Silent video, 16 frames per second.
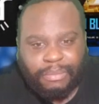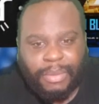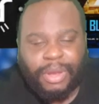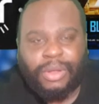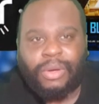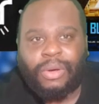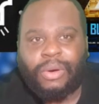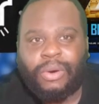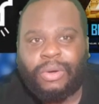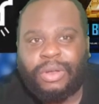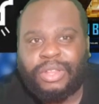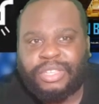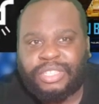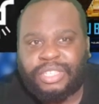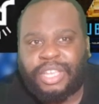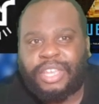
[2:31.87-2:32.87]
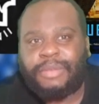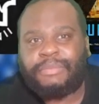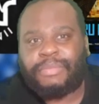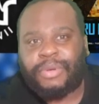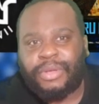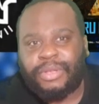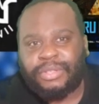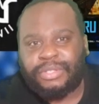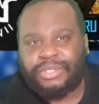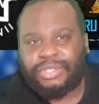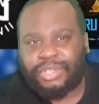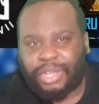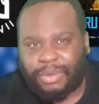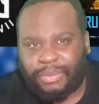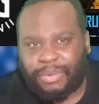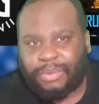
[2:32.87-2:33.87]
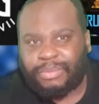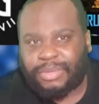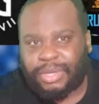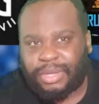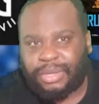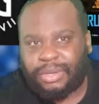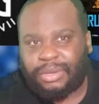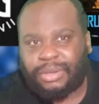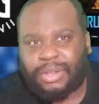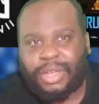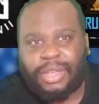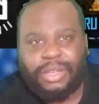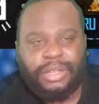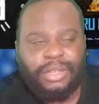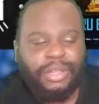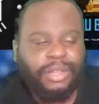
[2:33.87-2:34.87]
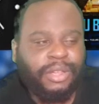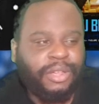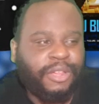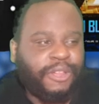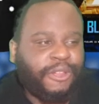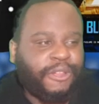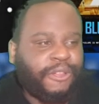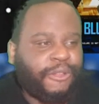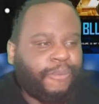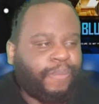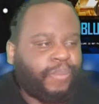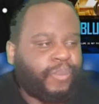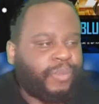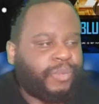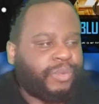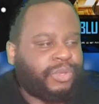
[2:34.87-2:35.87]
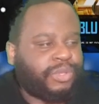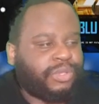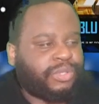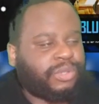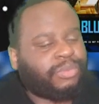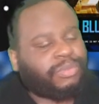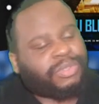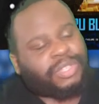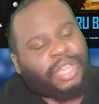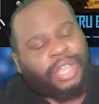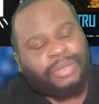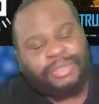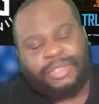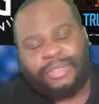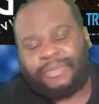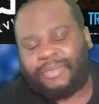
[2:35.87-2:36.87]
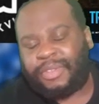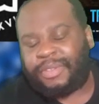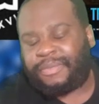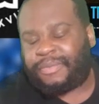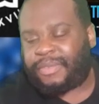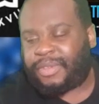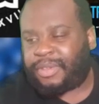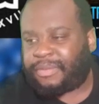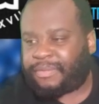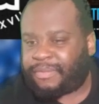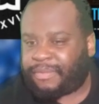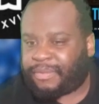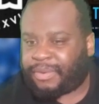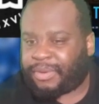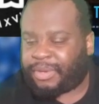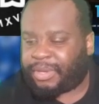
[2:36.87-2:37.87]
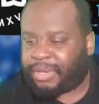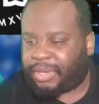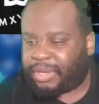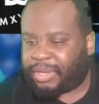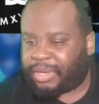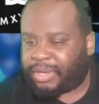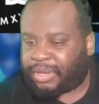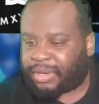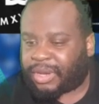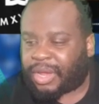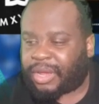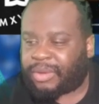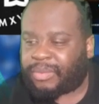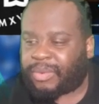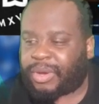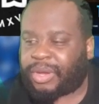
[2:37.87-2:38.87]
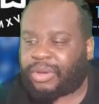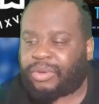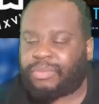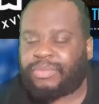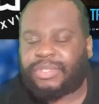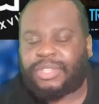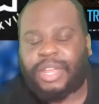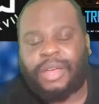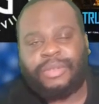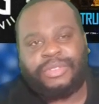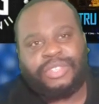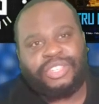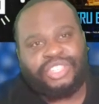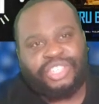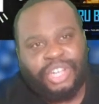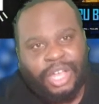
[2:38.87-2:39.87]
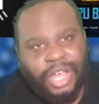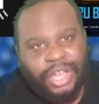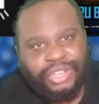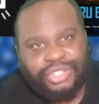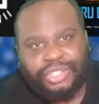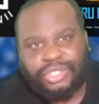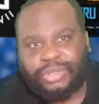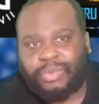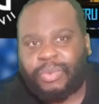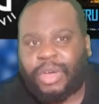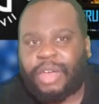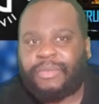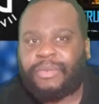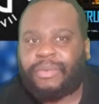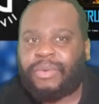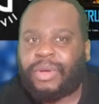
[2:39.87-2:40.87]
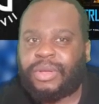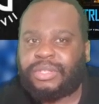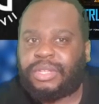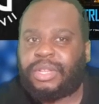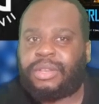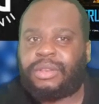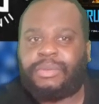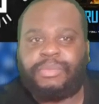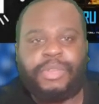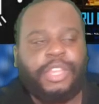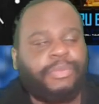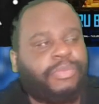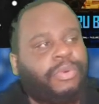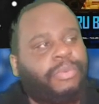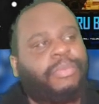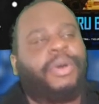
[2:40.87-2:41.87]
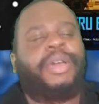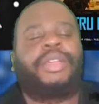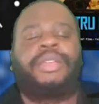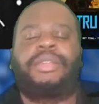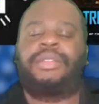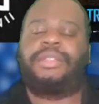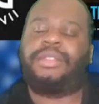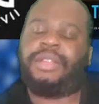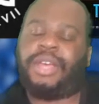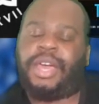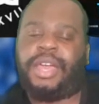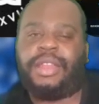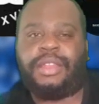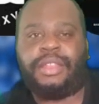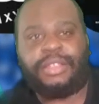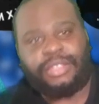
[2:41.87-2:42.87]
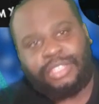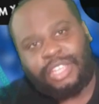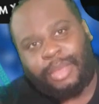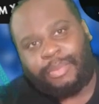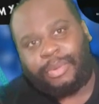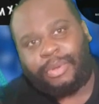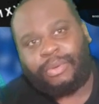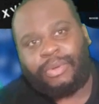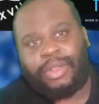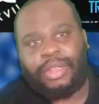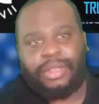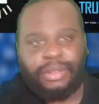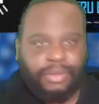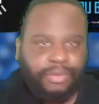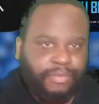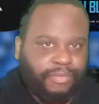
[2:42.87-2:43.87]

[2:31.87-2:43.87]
Am are not all the same person? Do you get what I'm saying? Like sometimes if if if like when it comes down to charges and whatever else, then people might kind of separate